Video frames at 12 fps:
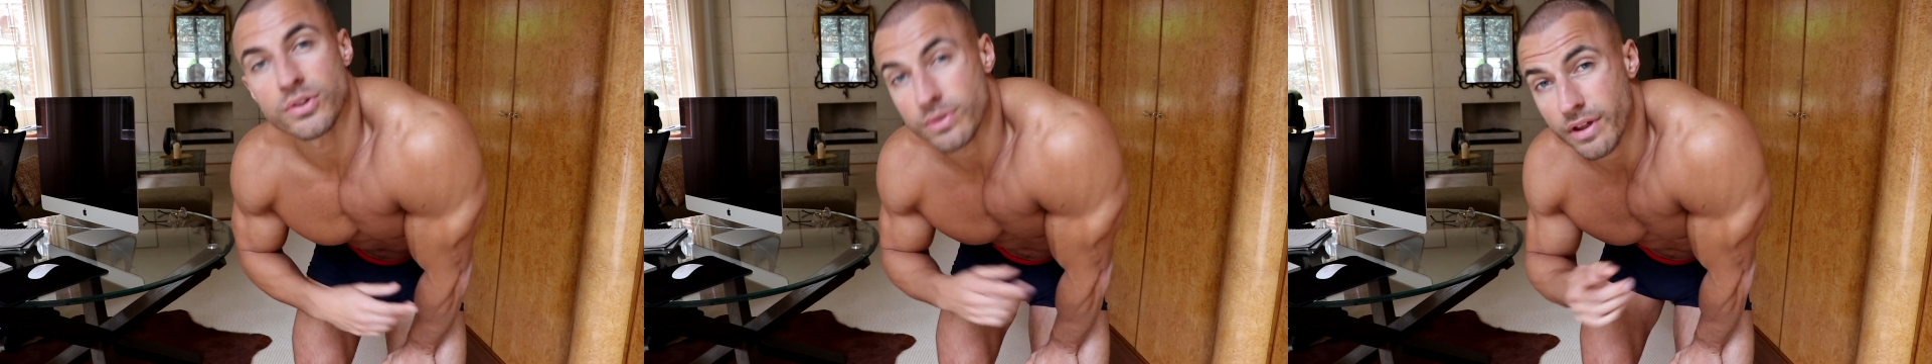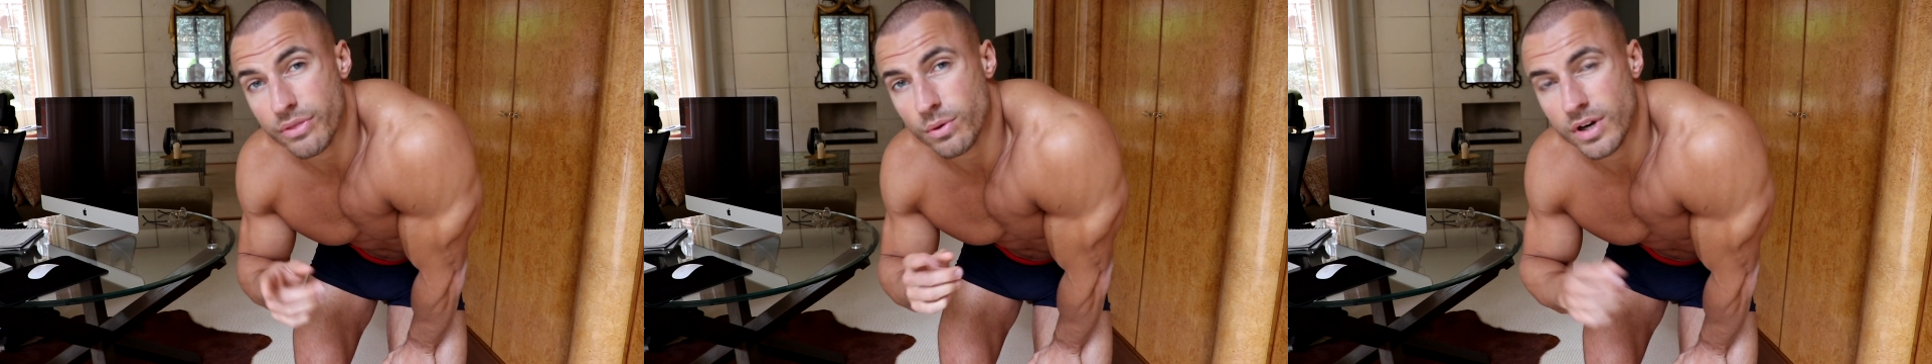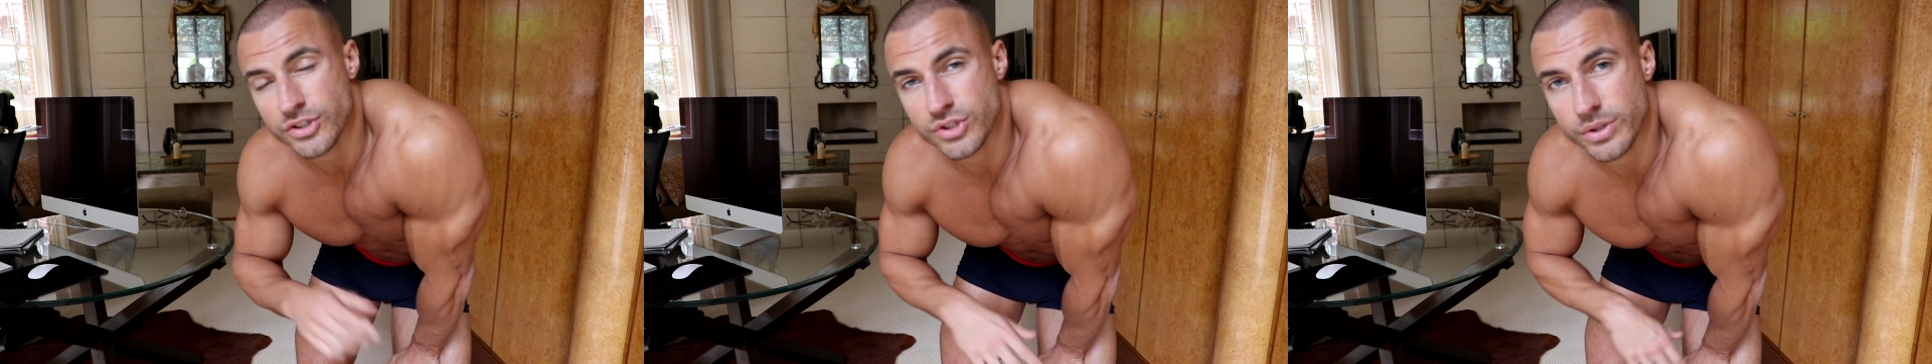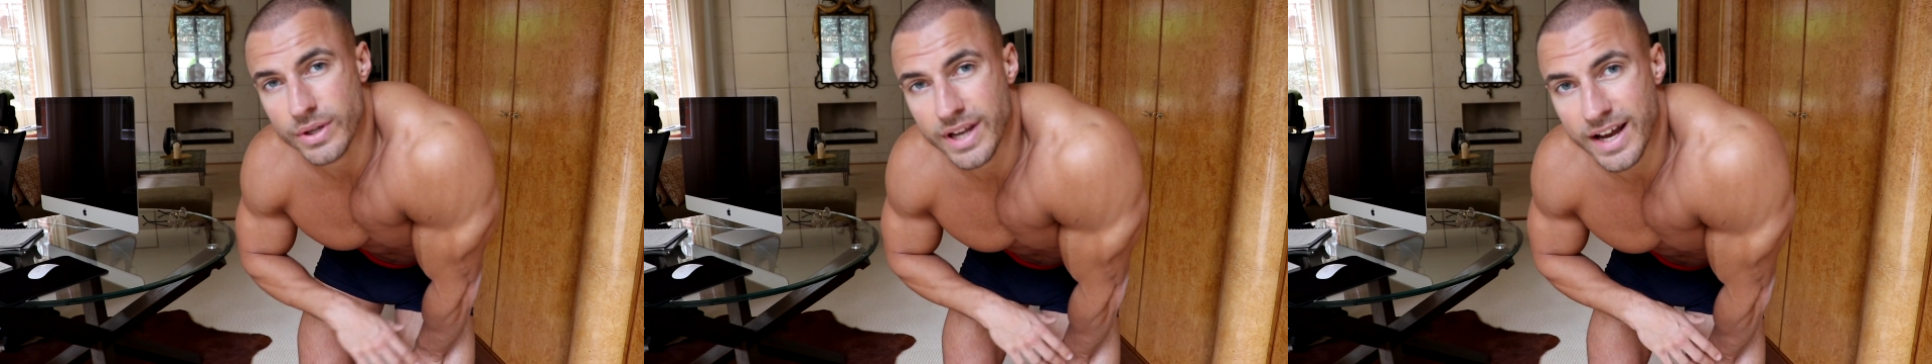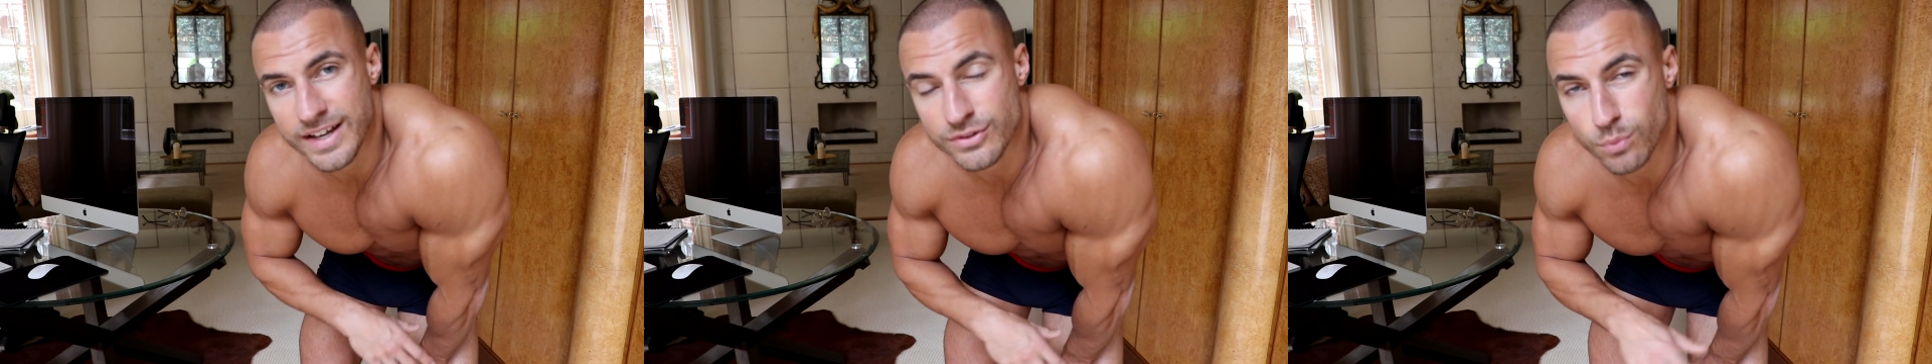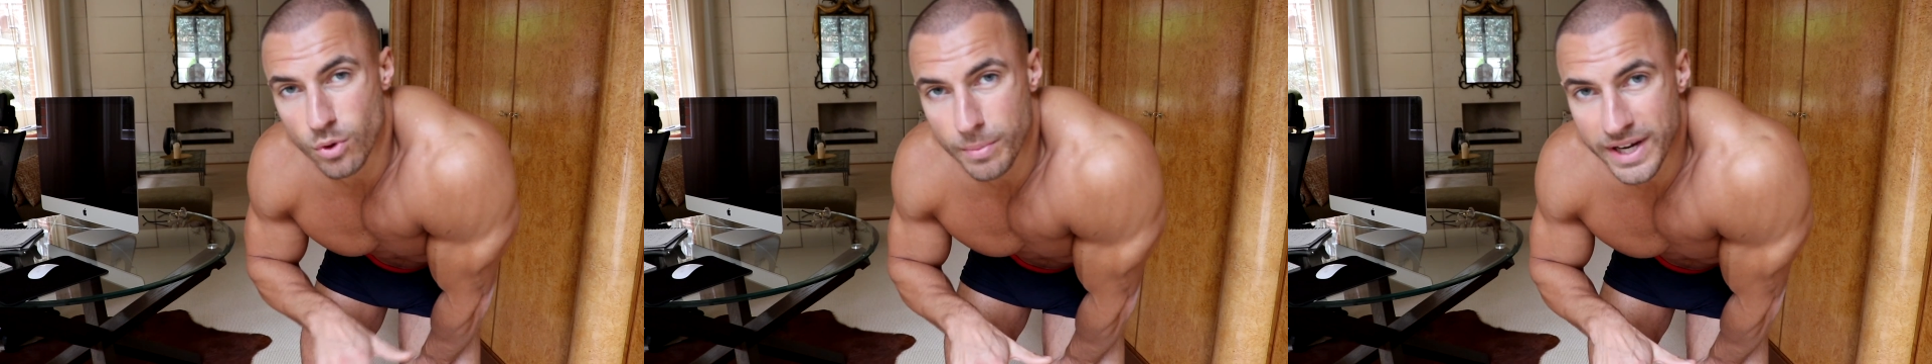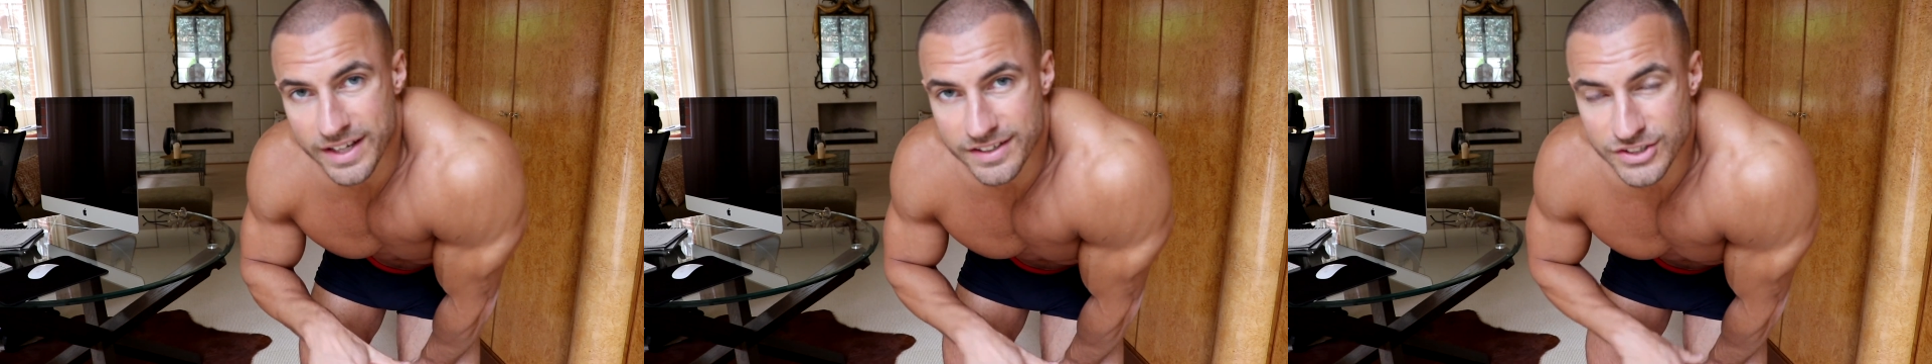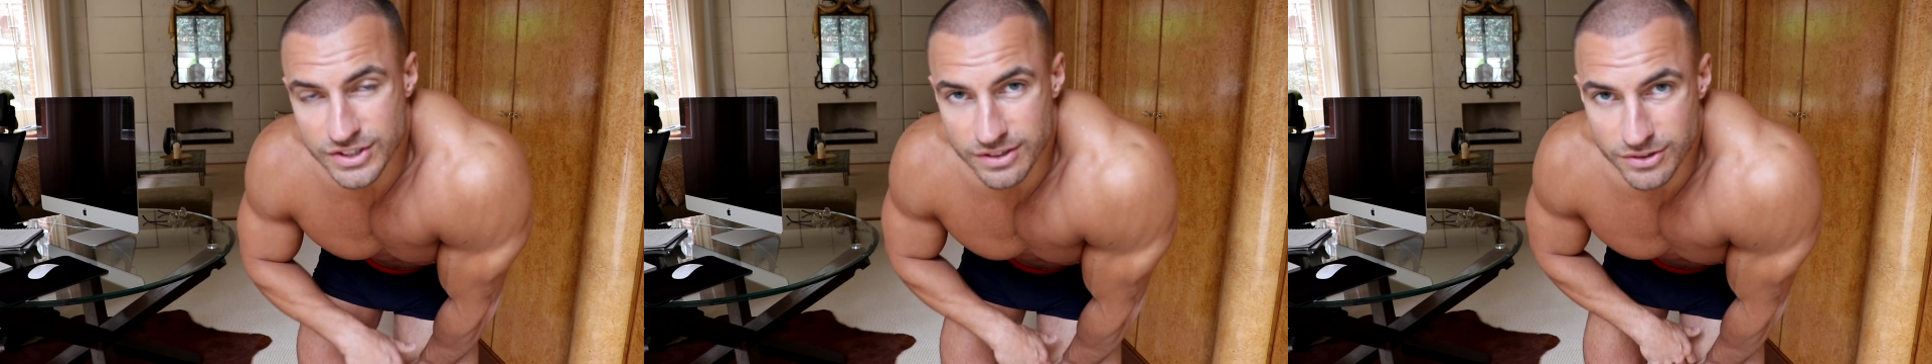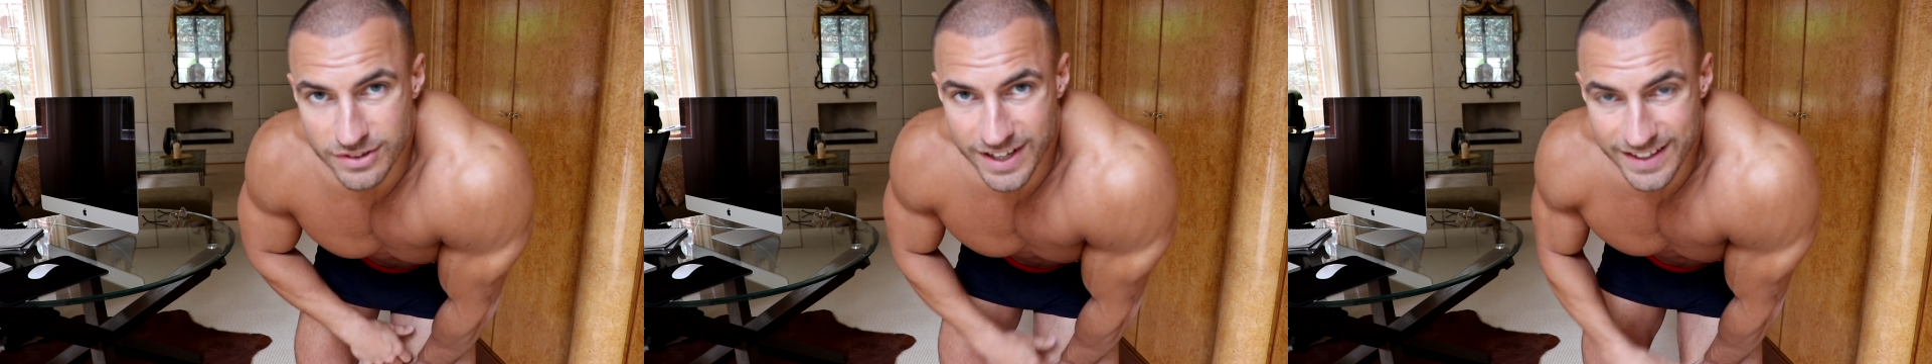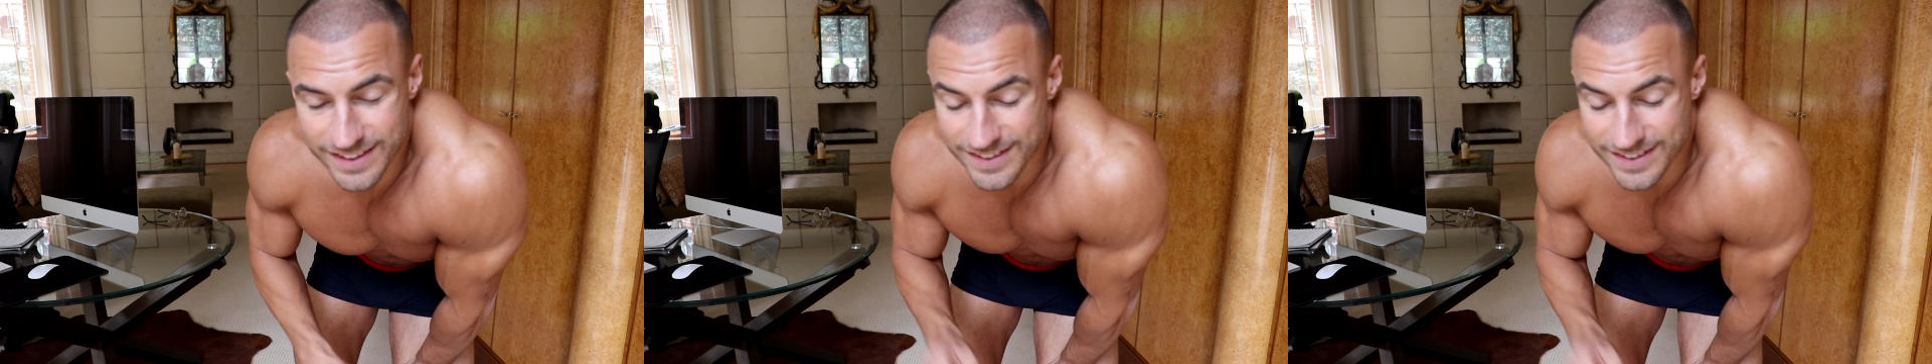So I thought I'd show you guys what my condition looks like.